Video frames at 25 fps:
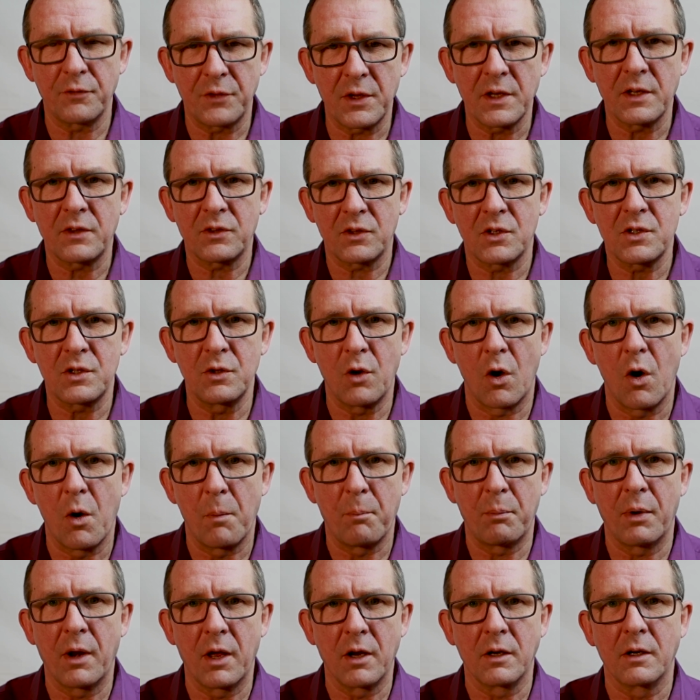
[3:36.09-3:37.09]
That's not a
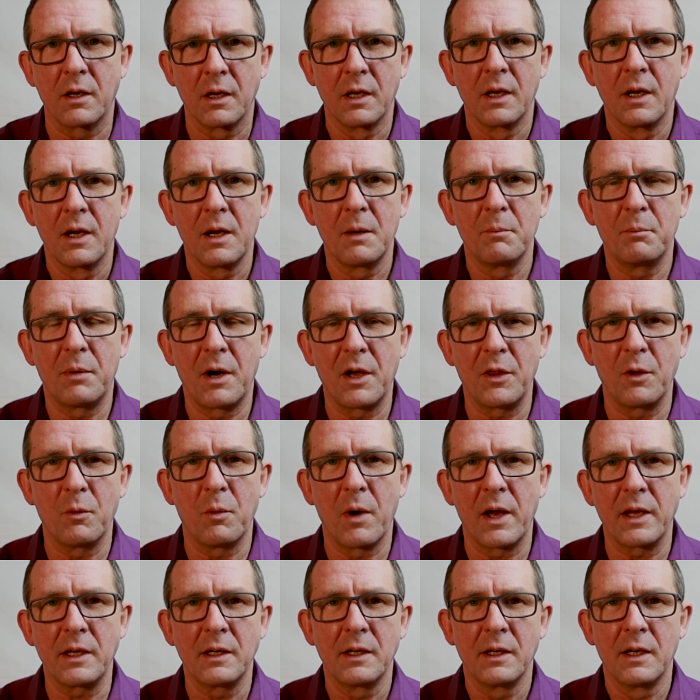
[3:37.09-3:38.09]
plug, by the
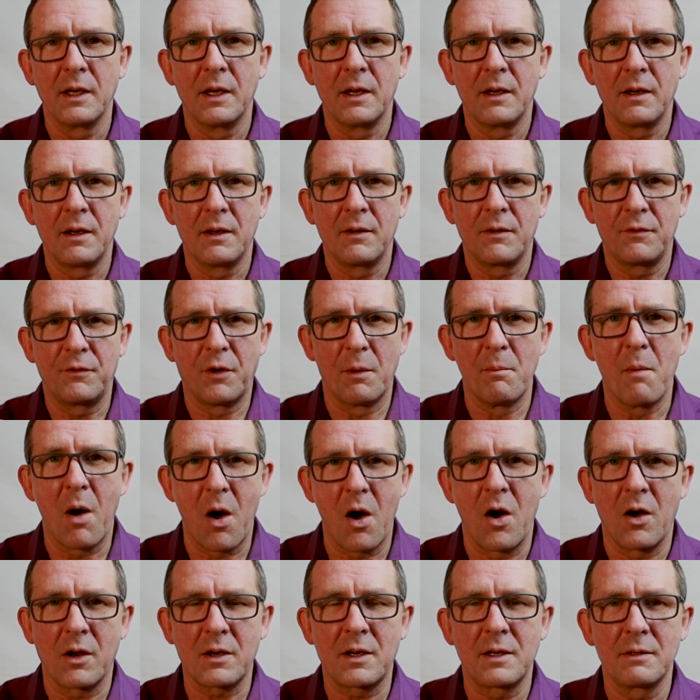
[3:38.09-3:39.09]
way, for
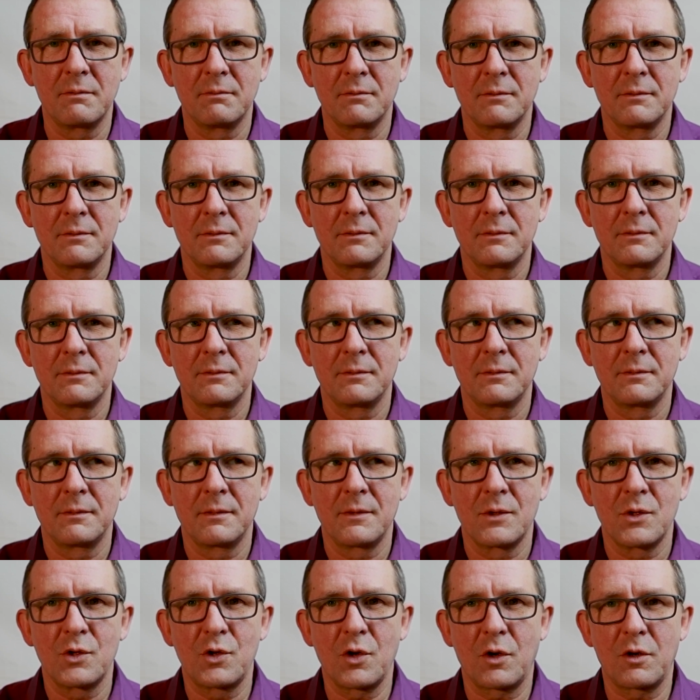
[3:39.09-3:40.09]
Mark
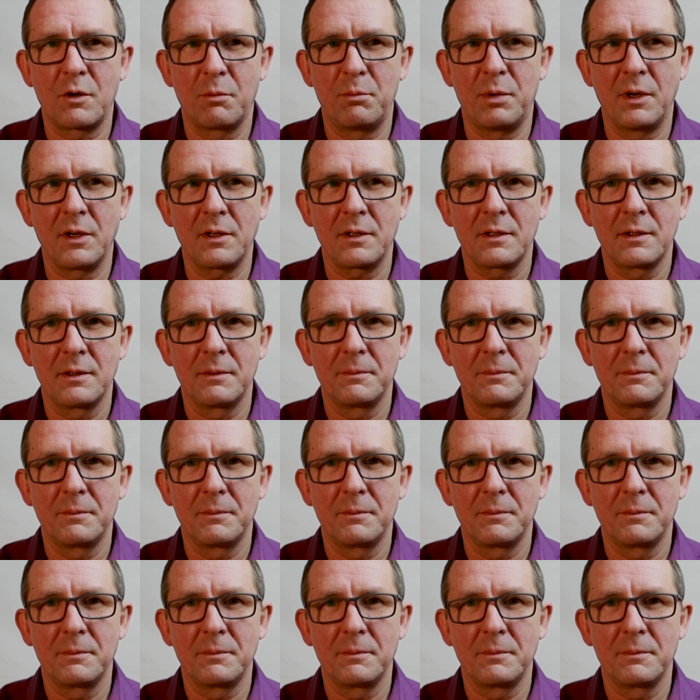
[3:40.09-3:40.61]
Zuckerberg.